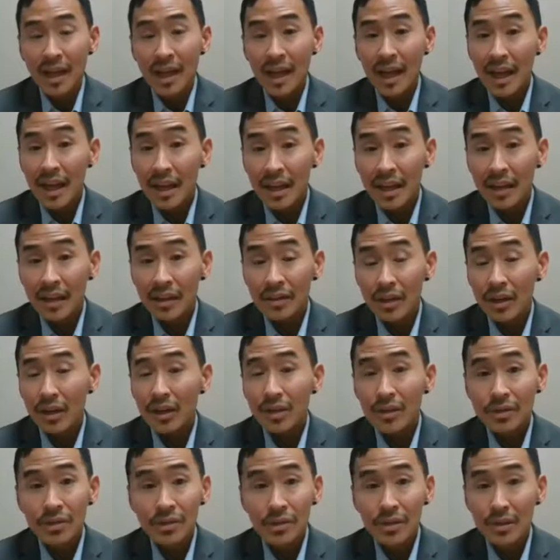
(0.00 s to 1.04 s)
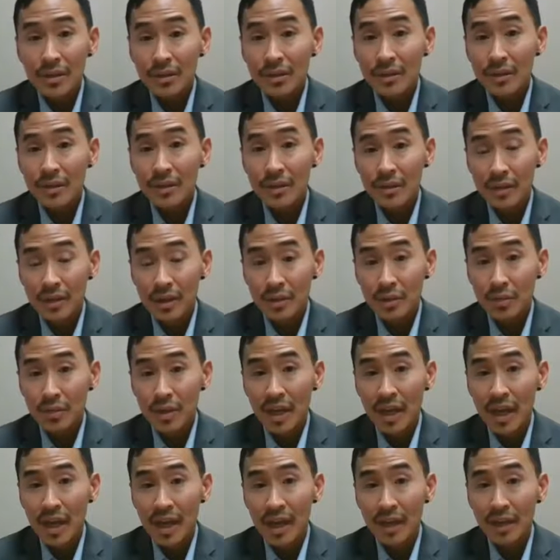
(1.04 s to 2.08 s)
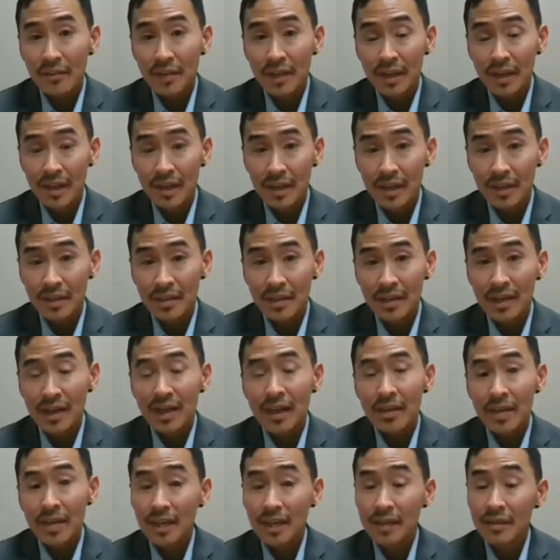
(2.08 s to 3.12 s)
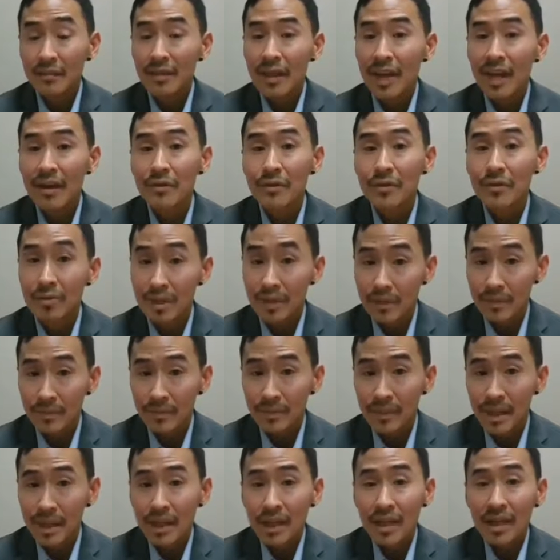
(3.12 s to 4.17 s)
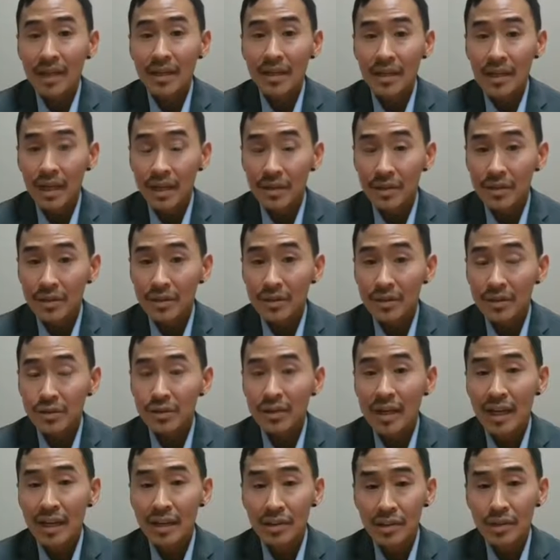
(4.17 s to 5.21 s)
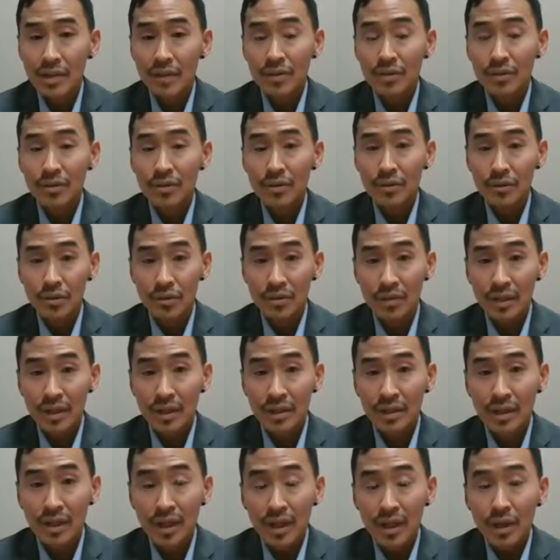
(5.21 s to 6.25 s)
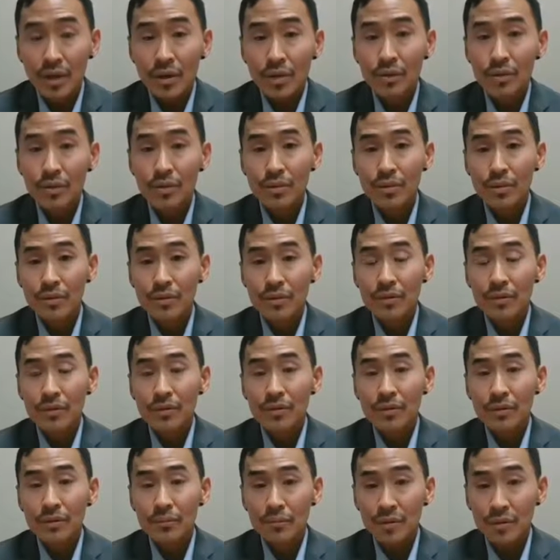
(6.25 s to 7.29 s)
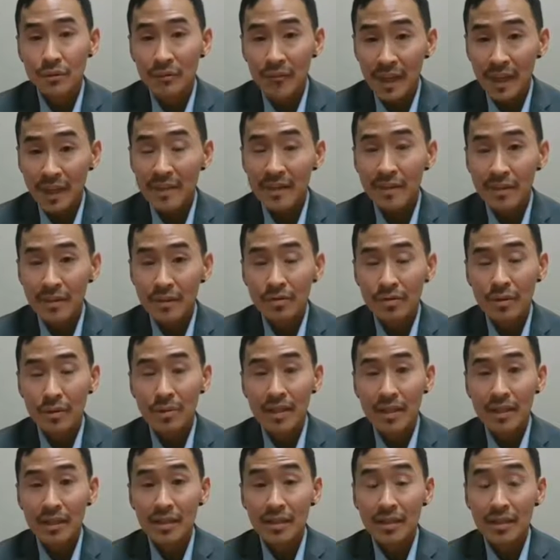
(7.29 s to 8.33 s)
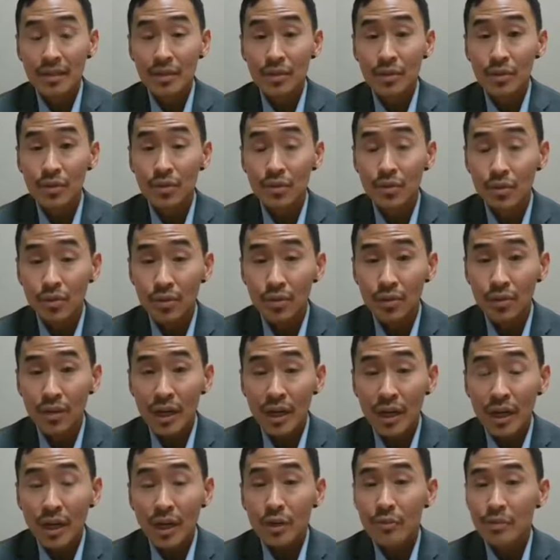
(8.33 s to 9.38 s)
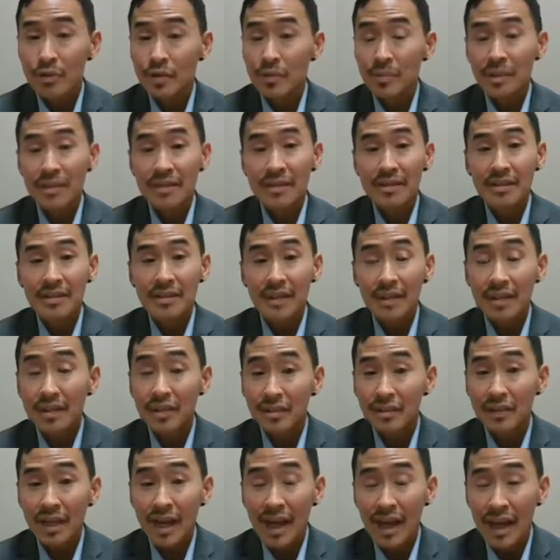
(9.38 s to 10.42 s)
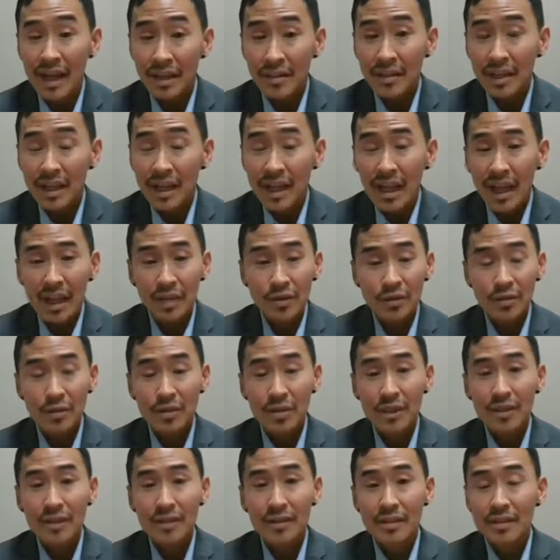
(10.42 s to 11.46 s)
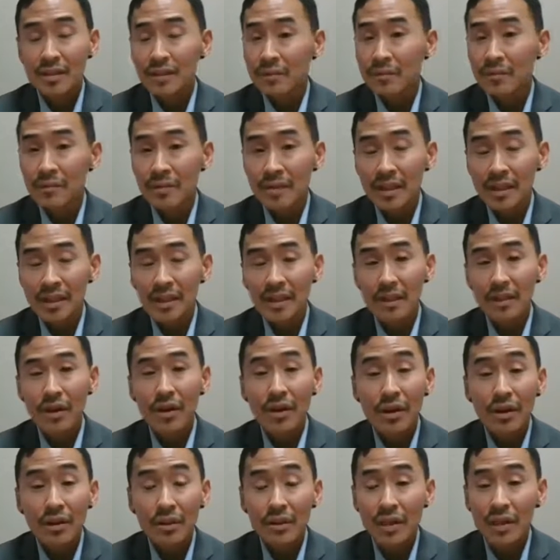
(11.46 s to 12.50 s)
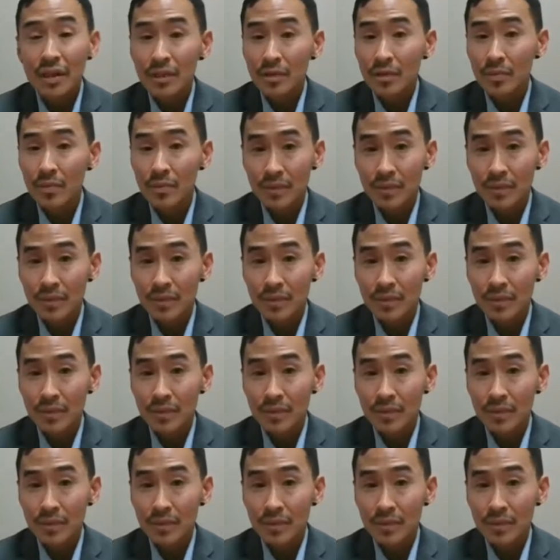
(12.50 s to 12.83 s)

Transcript: And also here in the U.S., we have the case of Gavin Grimm, another transgender student who was facing discrimination in his school, who was being singled out and treated differently than all the other